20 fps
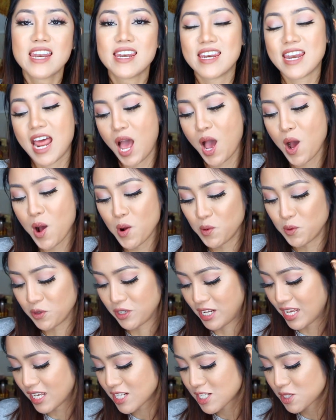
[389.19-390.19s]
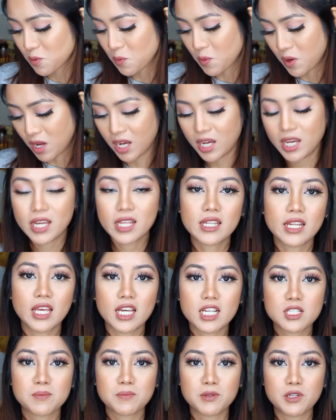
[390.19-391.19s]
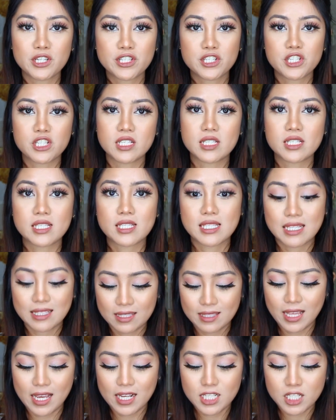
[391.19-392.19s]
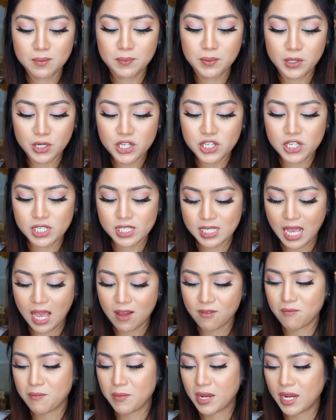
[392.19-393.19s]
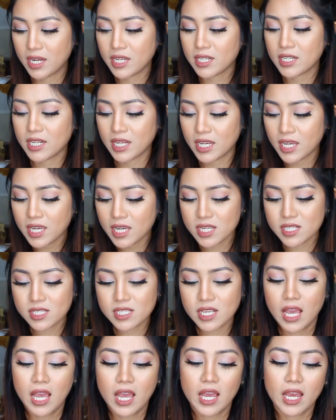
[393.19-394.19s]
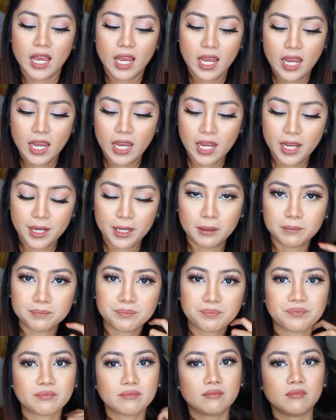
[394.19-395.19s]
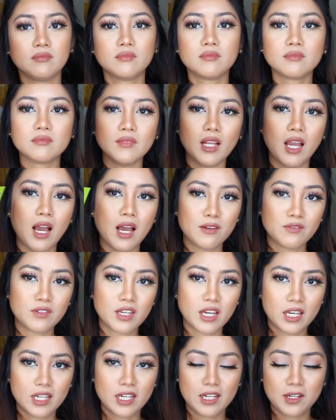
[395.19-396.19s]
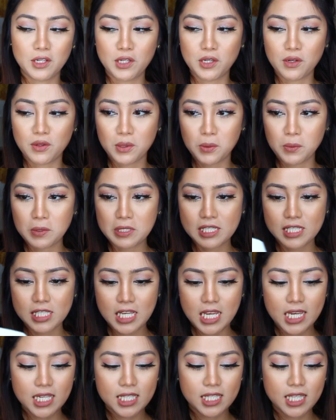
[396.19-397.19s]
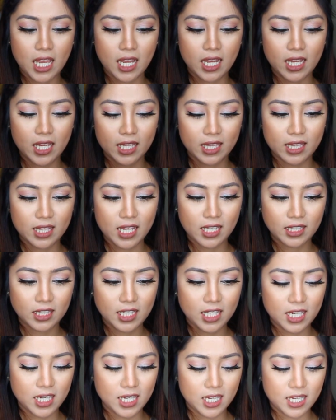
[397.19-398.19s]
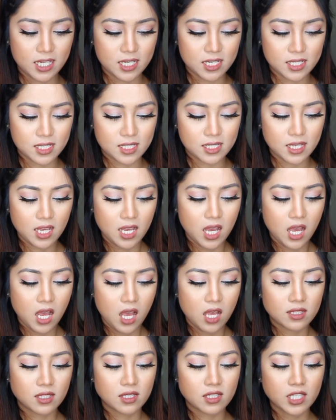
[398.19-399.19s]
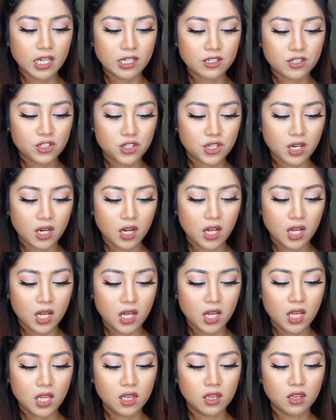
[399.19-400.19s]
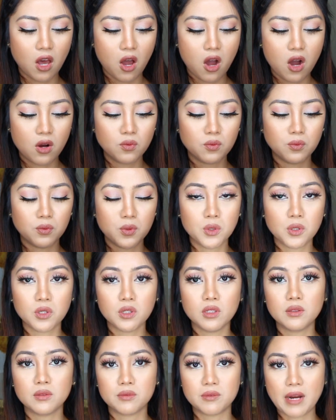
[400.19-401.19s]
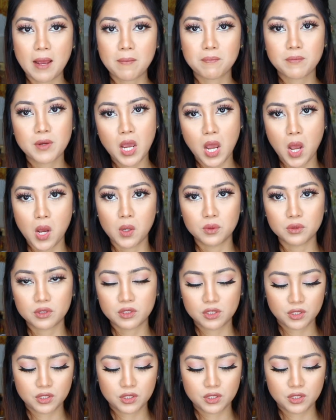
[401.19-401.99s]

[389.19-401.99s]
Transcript: Now next purchase I've made is I've got here the receipt, and that is Sandral Long wool wrap coat.